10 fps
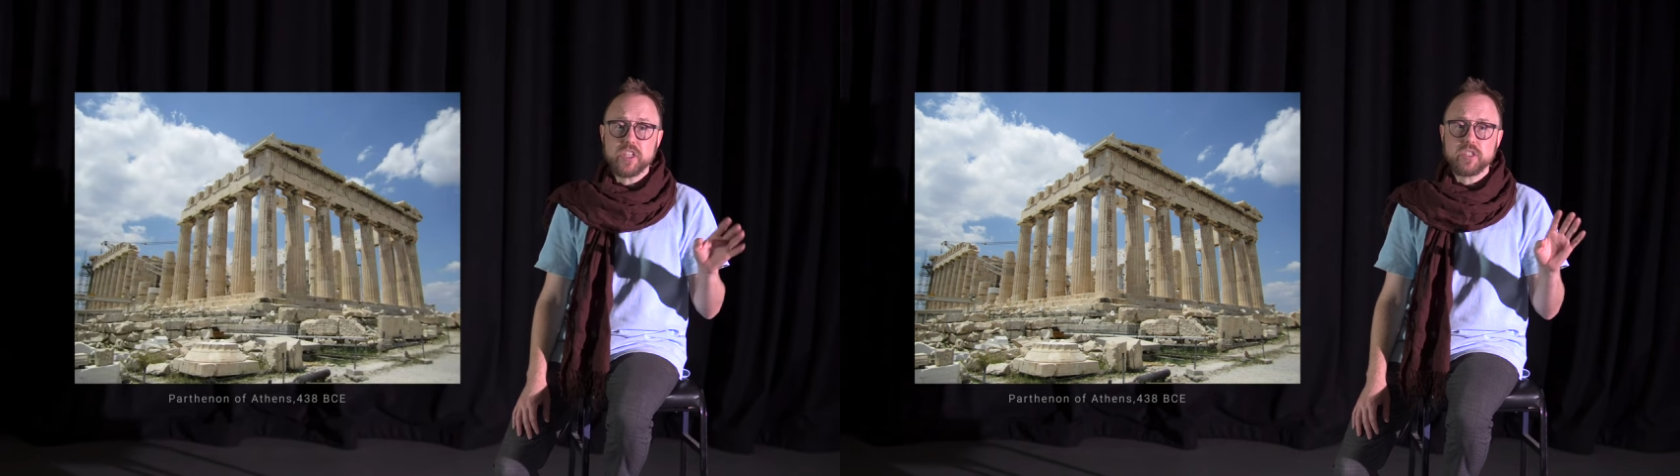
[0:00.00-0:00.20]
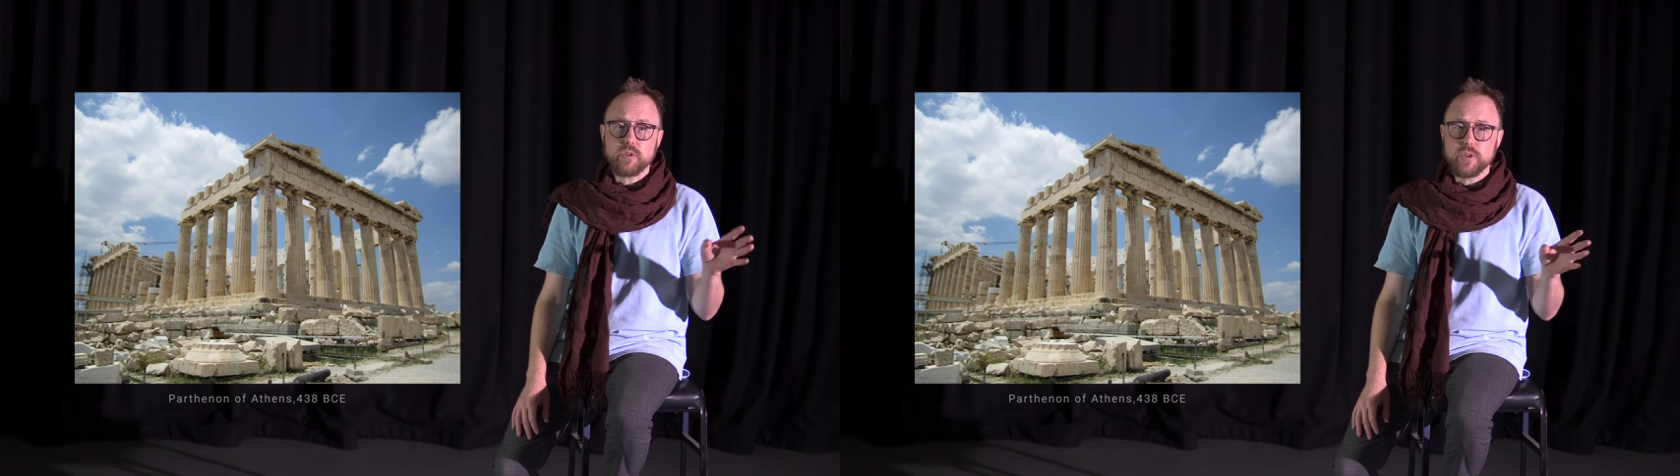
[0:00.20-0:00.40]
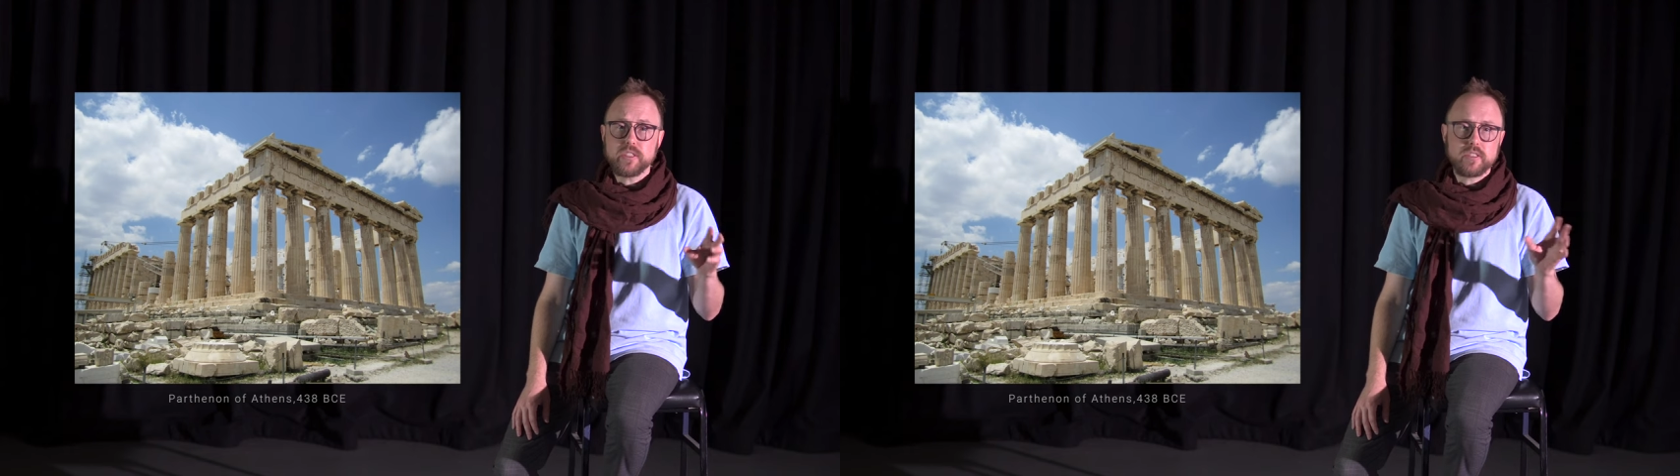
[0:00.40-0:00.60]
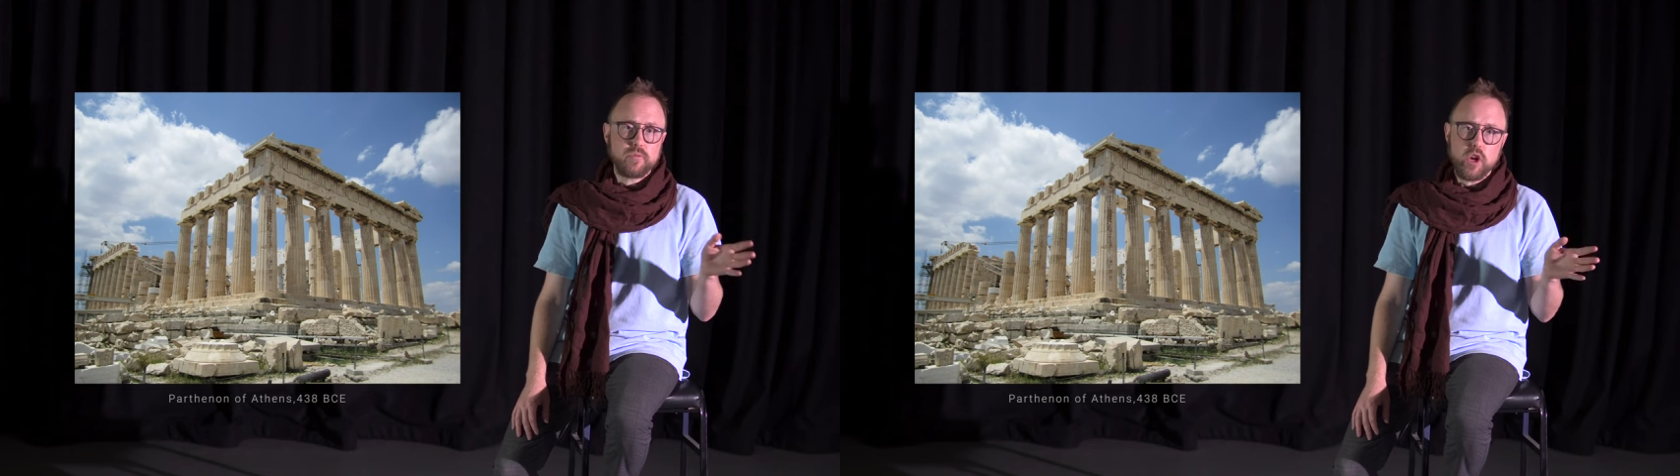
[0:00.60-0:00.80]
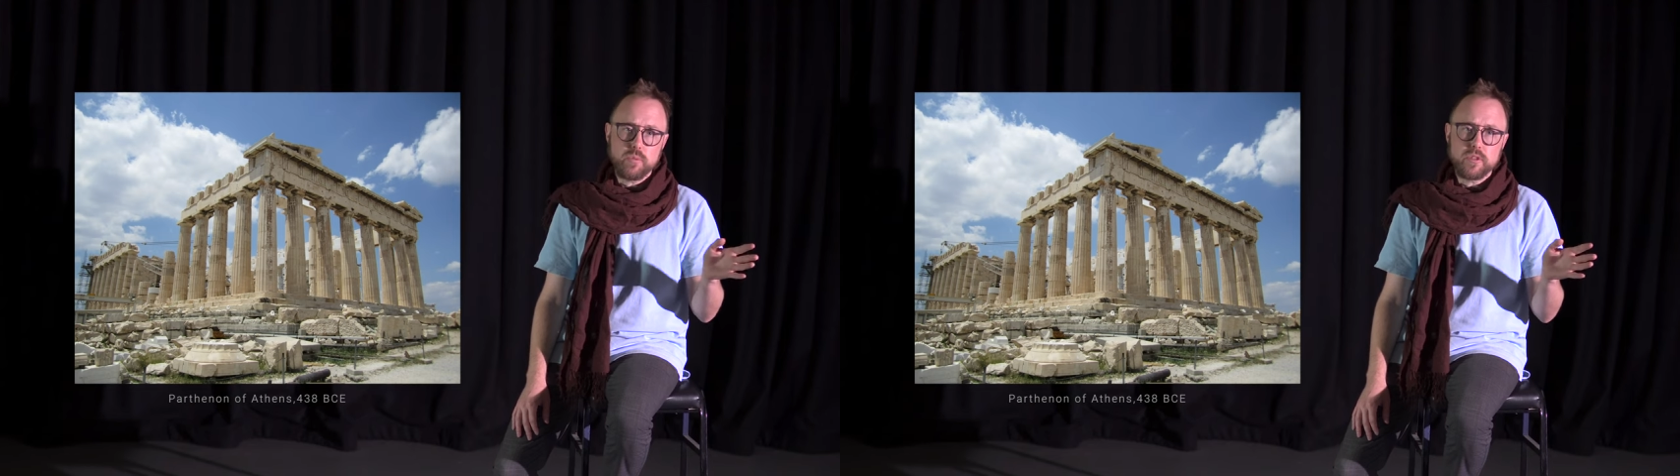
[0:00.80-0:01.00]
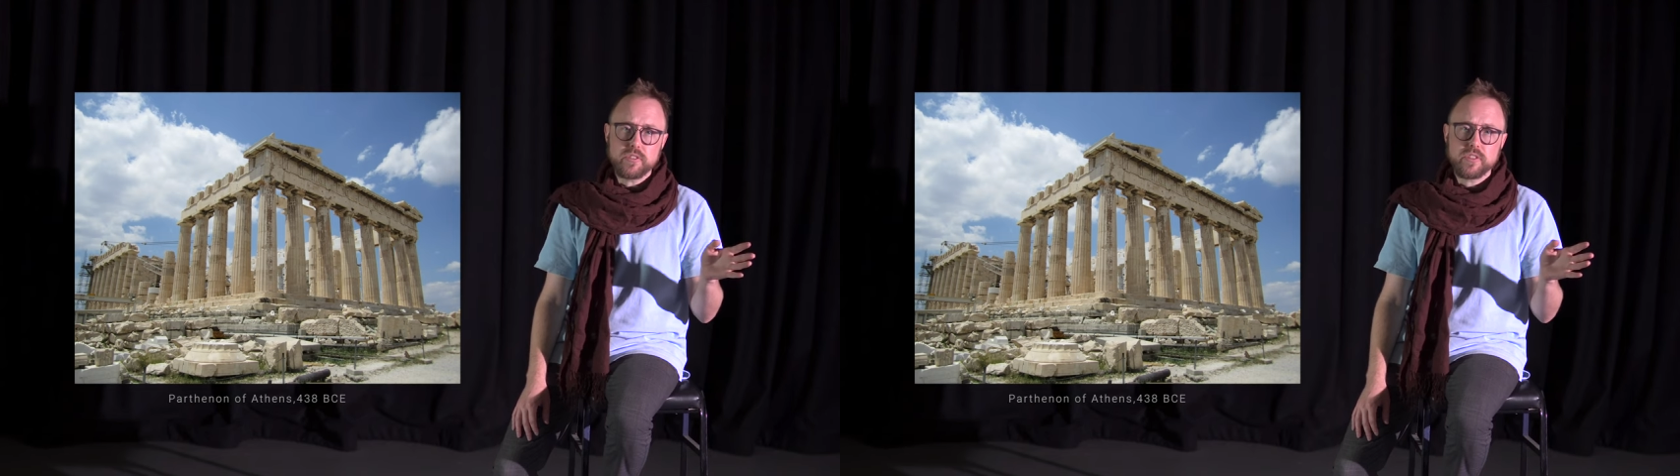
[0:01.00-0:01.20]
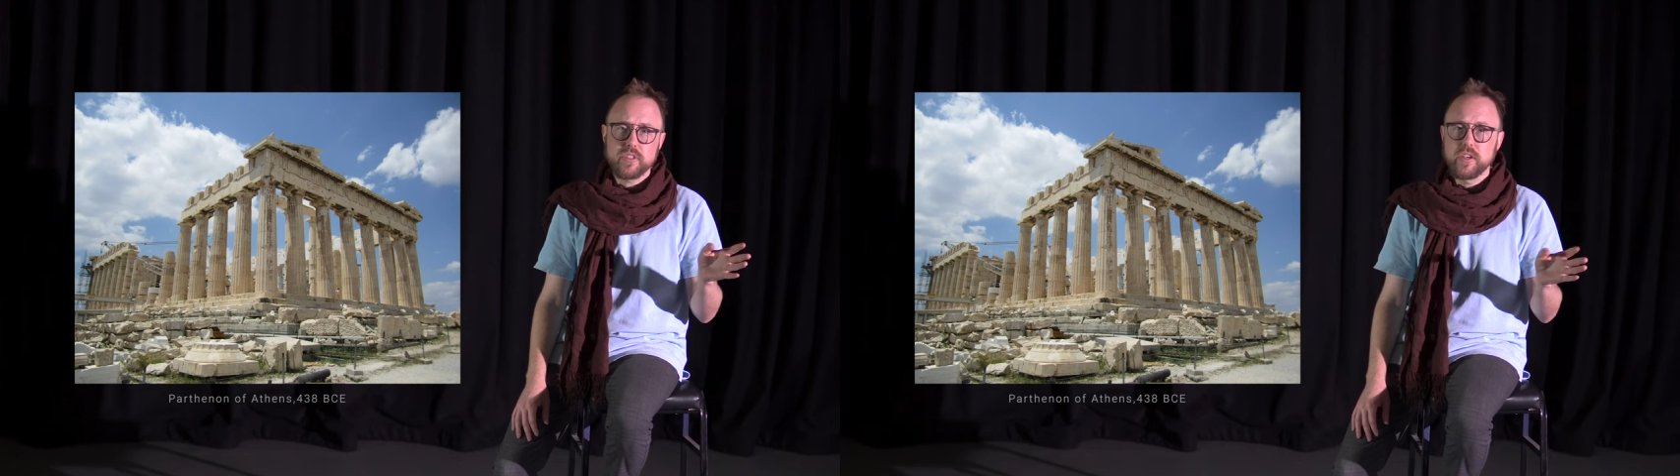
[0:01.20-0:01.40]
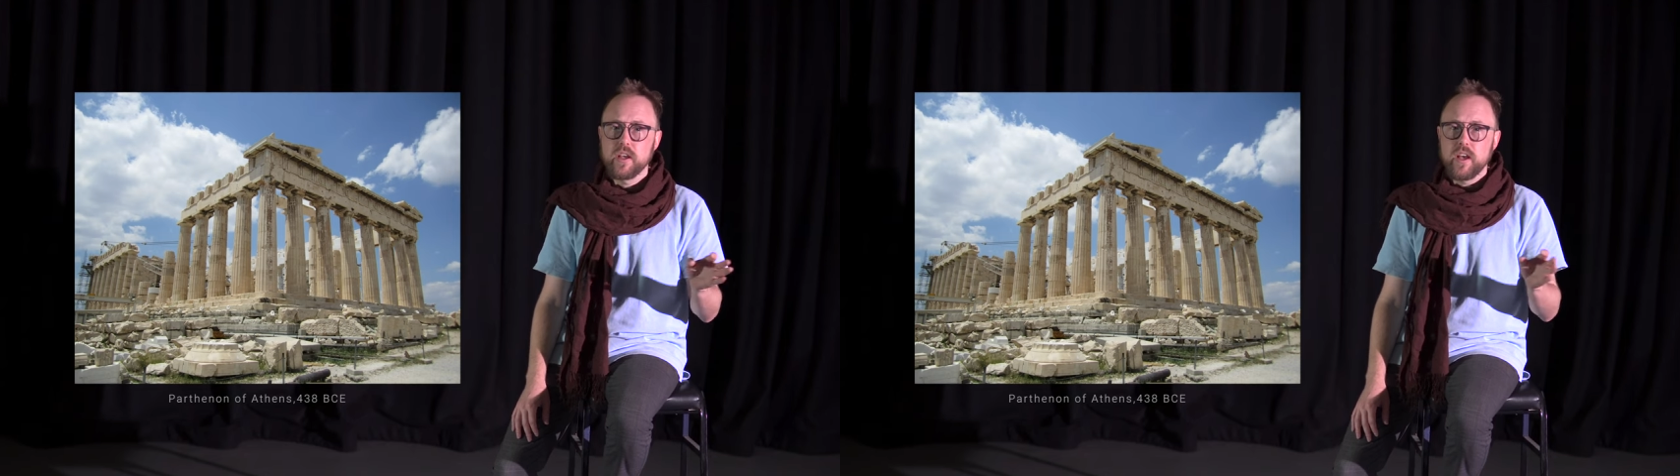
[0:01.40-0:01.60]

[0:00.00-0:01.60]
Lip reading: ancient Greeks and Romans.